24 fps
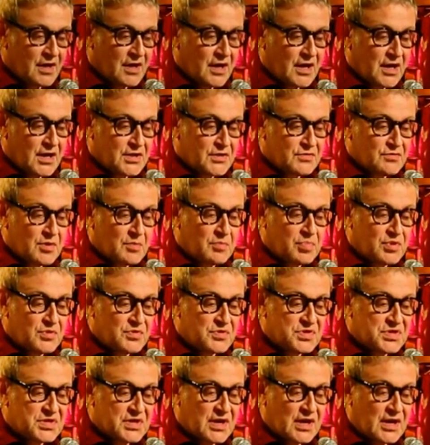Under a blue
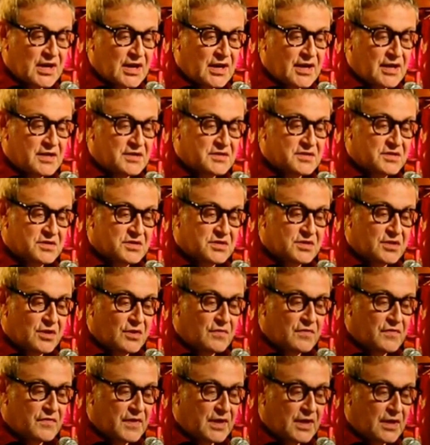sky as the snow
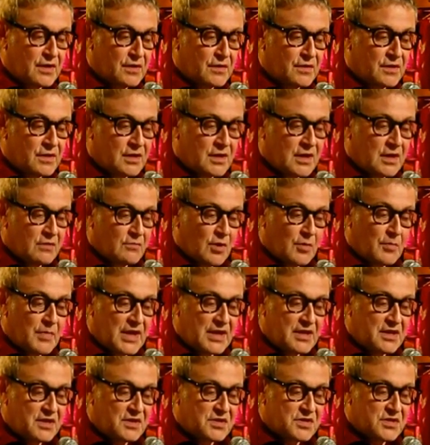fell, while
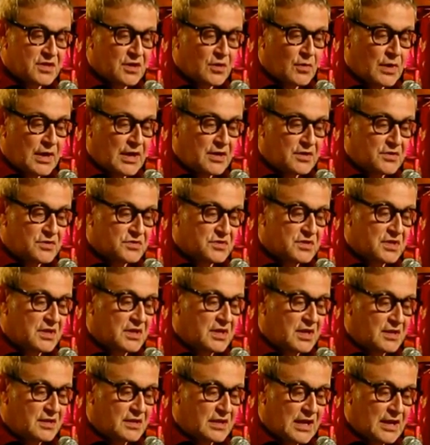making snow angels, the
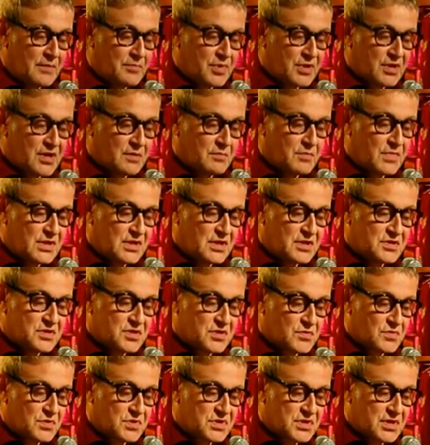kidnapper committed
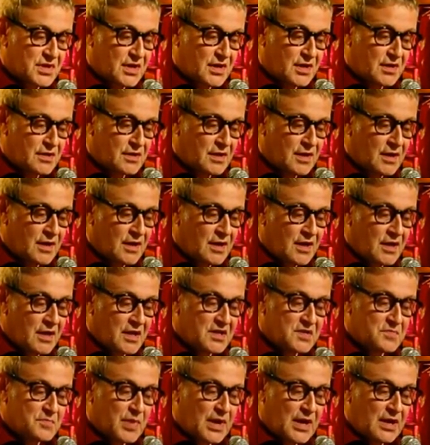suicide.
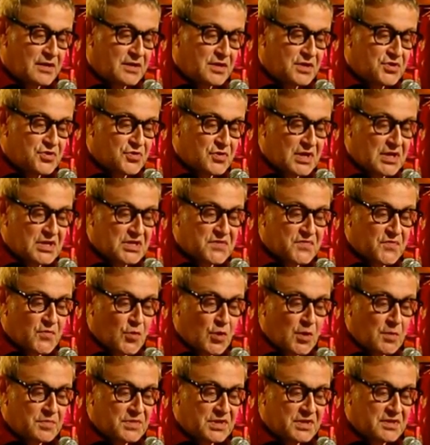His body
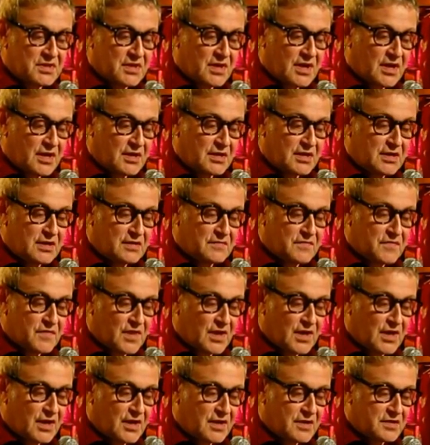transformed into honey and
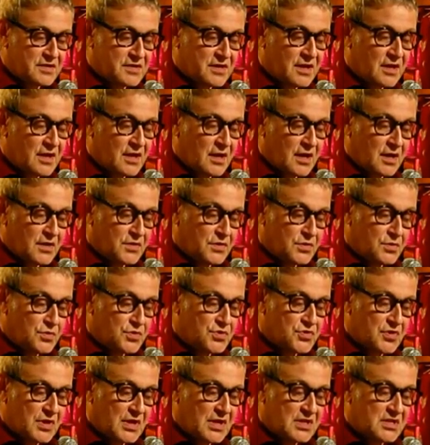flies, a new
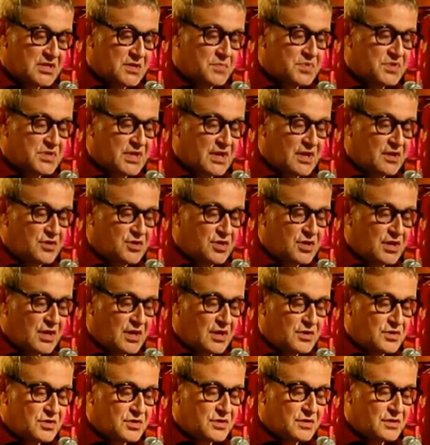
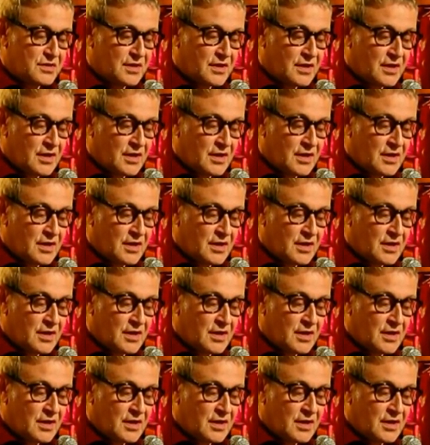transubstantiation.